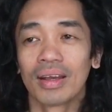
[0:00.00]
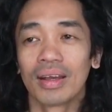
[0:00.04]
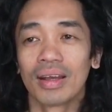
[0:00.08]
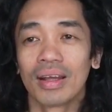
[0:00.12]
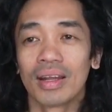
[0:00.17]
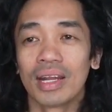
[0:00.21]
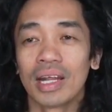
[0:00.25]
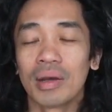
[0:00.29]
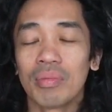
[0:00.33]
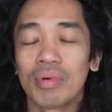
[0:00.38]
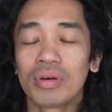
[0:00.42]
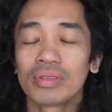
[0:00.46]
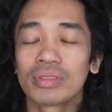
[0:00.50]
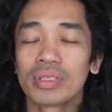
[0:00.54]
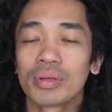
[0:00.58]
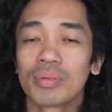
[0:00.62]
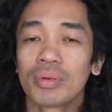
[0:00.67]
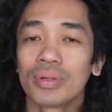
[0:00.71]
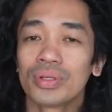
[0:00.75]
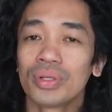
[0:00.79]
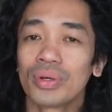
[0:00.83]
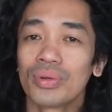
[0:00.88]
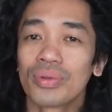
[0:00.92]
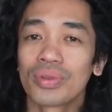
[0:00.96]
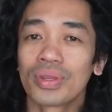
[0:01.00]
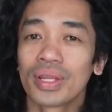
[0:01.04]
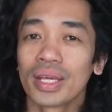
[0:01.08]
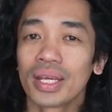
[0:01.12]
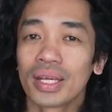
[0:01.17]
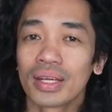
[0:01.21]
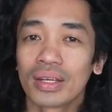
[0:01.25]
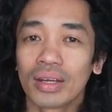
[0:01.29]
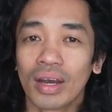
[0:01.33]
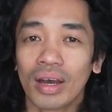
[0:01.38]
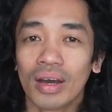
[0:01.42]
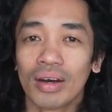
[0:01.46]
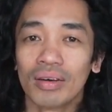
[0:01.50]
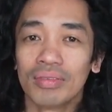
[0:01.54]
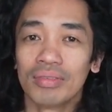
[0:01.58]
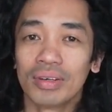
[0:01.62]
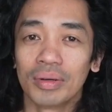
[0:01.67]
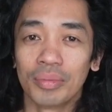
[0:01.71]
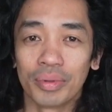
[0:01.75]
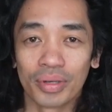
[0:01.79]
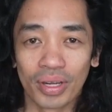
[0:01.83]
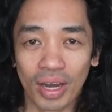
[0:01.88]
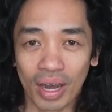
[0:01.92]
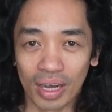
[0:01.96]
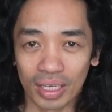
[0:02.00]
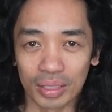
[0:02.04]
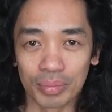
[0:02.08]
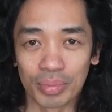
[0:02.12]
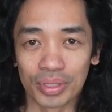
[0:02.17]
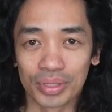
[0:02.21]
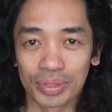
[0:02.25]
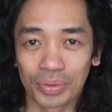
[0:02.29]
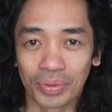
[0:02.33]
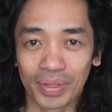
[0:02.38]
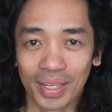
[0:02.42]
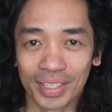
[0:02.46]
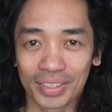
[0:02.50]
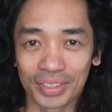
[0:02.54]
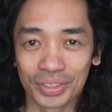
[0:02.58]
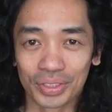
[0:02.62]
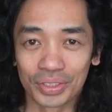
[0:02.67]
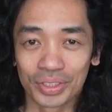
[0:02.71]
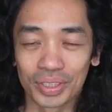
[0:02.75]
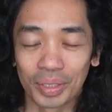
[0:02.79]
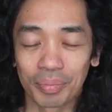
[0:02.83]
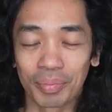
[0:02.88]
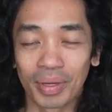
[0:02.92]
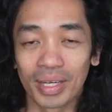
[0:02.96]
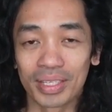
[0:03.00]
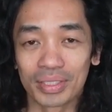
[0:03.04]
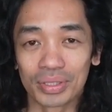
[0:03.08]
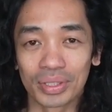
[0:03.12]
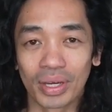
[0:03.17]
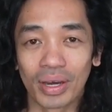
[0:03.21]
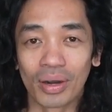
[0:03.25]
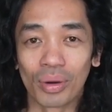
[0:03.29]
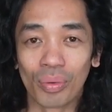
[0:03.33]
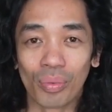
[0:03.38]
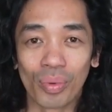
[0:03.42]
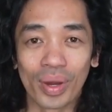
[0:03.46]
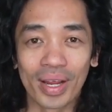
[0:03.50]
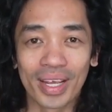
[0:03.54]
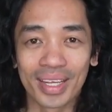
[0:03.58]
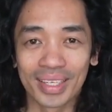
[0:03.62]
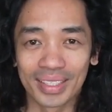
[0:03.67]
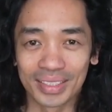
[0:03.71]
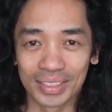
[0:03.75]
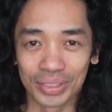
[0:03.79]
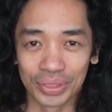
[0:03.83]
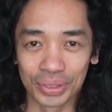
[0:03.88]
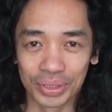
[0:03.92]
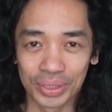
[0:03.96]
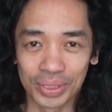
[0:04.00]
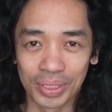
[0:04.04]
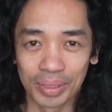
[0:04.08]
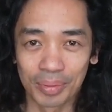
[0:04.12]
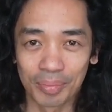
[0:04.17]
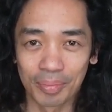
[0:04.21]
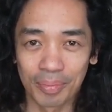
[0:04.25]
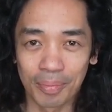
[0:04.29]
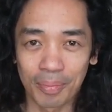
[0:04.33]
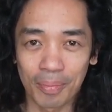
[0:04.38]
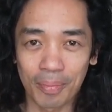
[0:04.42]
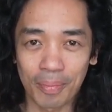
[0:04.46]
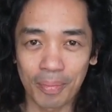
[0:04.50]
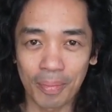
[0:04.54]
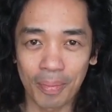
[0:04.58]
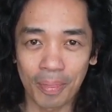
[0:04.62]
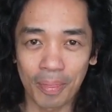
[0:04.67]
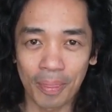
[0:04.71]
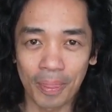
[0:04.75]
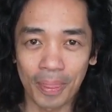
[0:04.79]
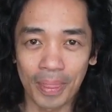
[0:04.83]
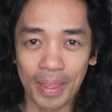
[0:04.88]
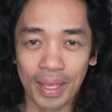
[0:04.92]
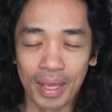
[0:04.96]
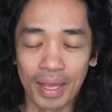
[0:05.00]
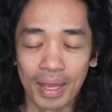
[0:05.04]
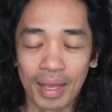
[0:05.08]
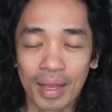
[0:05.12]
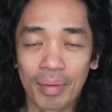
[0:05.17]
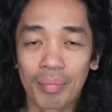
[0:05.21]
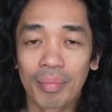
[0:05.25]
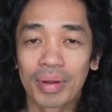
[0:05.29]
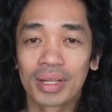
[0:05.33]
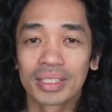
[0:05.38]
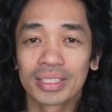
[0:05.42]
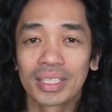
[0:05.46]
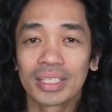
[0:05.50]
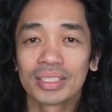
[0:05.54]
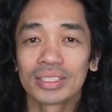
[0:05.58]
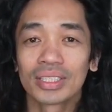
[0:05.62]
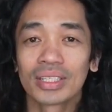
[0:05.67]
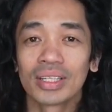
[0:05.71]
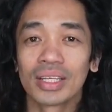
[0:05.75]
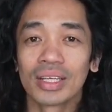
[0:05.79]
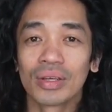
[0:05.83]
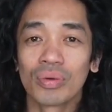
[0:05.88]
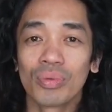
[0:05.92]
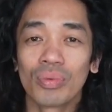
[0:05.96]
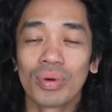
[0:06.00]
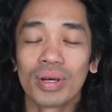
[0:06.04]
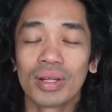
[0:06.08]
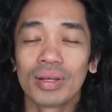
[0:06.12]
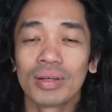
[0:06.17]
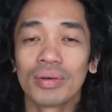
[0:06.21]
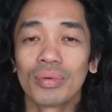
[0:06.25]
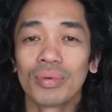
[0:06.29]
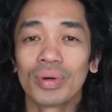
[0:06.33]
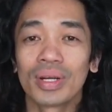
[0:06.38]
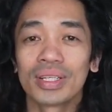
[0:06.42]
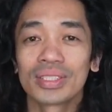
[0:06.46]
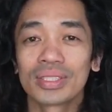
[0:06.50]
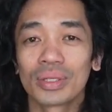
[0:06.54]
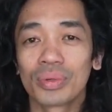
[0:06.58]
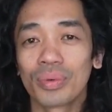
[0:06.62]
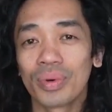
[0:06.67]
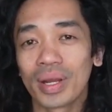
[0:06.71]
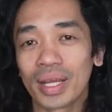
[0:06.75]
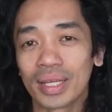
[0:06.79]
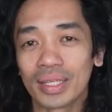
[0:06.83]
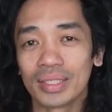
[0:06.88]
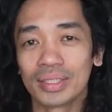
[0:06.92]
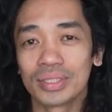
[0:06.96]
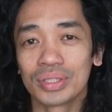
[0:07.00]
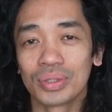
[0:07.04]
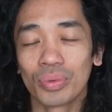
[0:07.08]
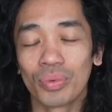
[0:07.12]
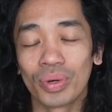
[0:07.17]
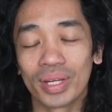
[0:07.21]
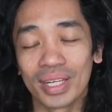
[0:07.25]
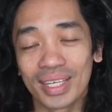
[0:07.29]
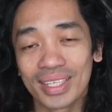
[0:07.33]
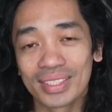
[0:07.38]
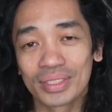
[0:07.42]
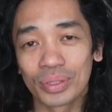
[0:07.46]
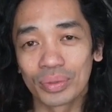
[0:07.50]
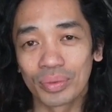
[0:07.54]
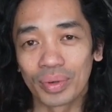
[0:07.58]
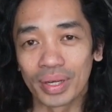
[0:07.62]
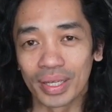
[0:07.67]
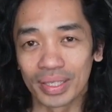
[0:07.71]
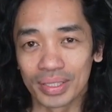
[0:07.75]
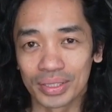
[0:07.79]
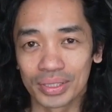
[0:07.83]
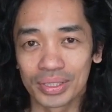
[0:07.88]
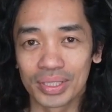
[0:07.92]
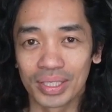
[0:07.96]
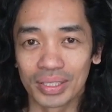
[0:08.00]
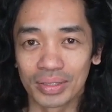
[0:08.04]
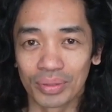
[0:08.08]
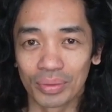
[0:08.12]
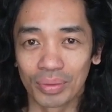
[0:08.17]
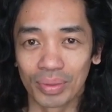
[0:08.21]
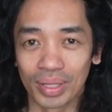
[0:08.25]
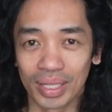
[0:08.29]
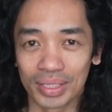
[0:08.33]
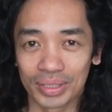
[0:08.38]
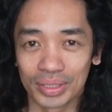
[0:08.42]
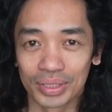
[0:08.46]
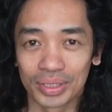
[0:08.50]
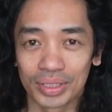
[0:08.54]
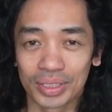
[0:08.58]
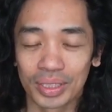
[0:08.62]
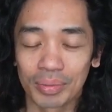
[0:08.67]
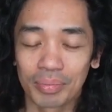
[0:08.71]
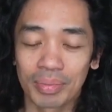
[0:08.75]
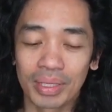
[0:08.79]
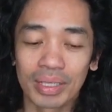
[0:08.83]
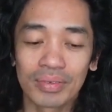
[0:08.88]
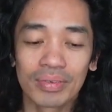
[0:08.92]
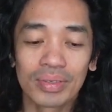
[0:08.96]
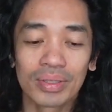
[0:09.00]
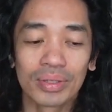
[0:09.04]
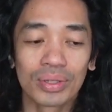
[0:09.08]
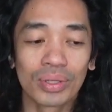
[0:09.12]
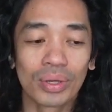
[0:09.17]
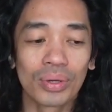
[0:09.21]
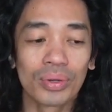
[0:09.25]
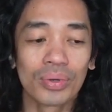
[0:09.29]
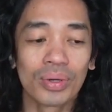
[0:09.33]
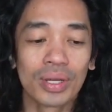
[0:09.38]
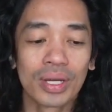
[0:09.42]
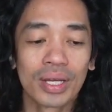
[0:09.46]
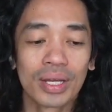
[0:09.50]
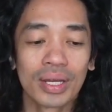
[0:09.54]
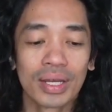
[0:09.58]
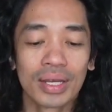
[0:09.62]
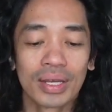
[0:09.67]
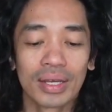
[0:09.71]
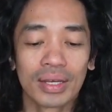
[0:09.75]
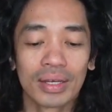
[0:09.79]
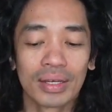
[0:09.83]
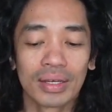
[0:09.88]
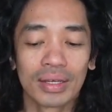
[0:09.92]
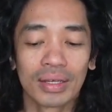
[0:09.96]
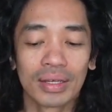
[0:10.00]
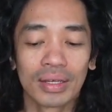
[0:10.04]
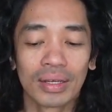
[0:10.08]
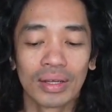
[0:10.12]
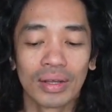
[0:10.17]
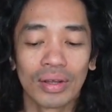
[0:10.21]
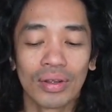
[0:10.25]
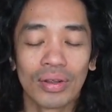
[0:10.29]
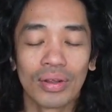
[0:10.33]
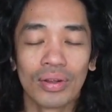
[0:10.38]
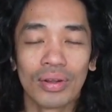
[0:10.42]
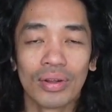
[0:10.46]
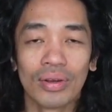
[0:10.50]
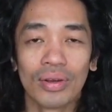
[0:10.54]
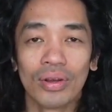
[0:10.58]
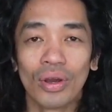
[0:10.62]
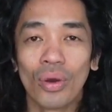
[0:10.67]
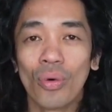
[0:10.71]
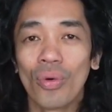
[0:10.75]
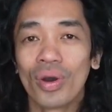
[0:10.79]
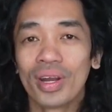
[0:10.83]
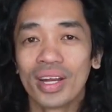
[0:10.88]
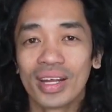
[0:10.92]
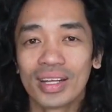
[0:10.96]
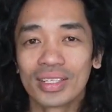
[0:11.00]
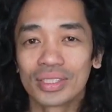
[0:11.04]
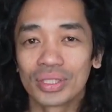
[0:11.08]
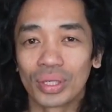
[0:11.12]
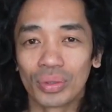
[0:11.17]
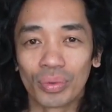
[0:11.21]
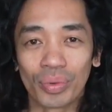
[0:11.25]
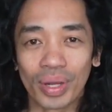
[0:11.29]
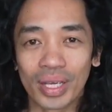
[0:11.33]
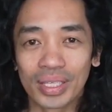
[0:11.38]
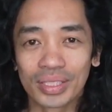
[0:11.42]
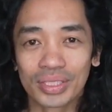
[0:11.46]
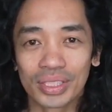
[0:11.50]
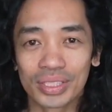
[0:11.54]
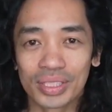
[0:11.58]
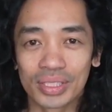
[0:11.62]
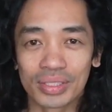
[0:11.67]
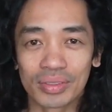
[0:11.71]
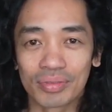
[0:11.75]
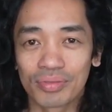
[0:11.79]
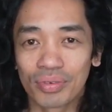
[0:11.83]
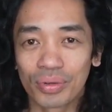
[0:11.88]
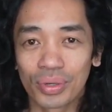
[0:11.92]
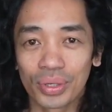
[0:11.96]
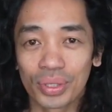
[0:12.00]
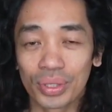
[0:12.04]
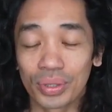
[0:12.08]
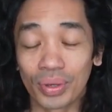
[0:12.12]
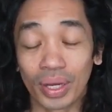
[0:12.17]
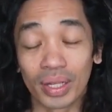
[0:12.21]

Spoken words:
Now, most people don't think of a monogamous relationship as arranged. But essentially, what is arranged in the relationship, even though no one else arranges it for you,